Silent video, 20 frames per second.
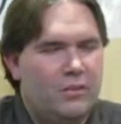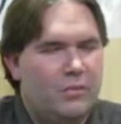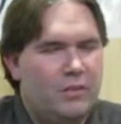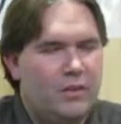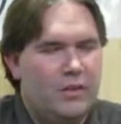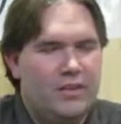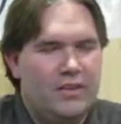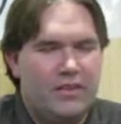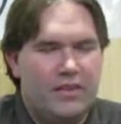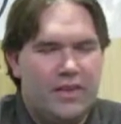we
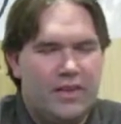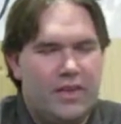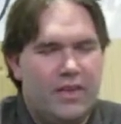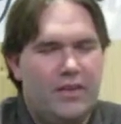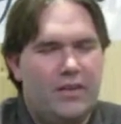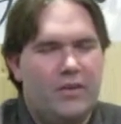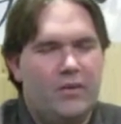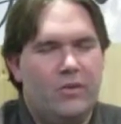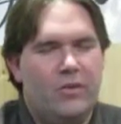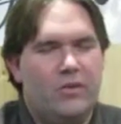let the
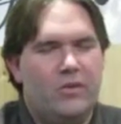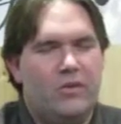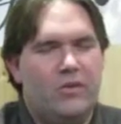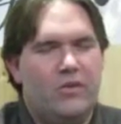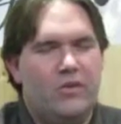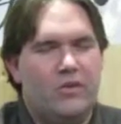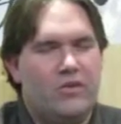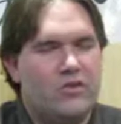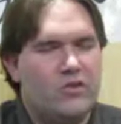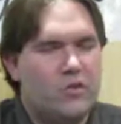cares
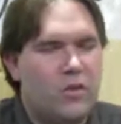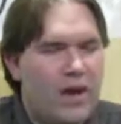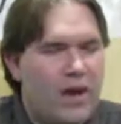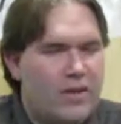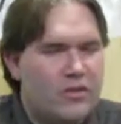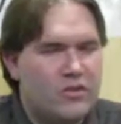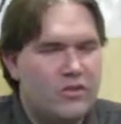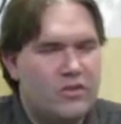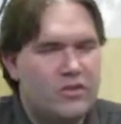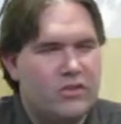and
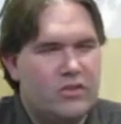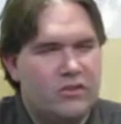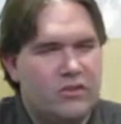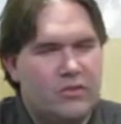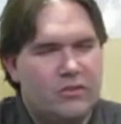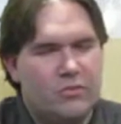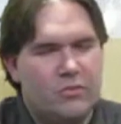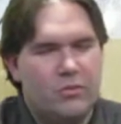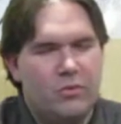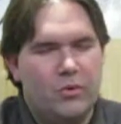distractions of
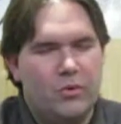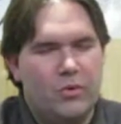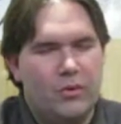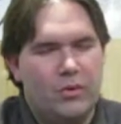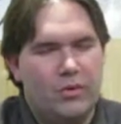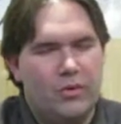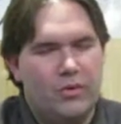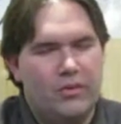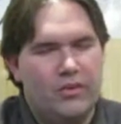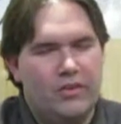this
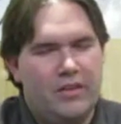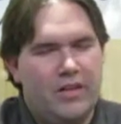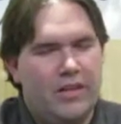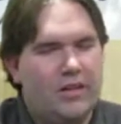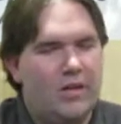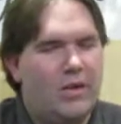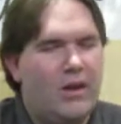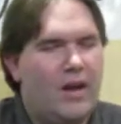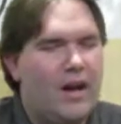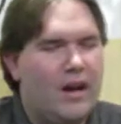world
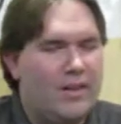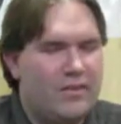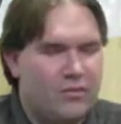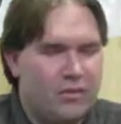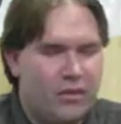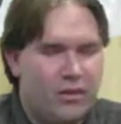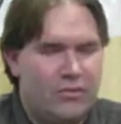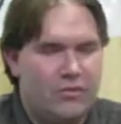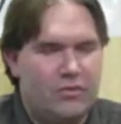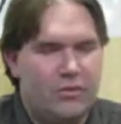take our eyes
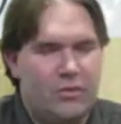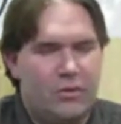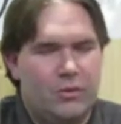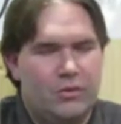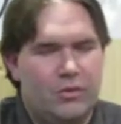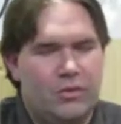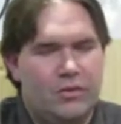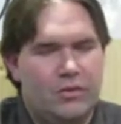off you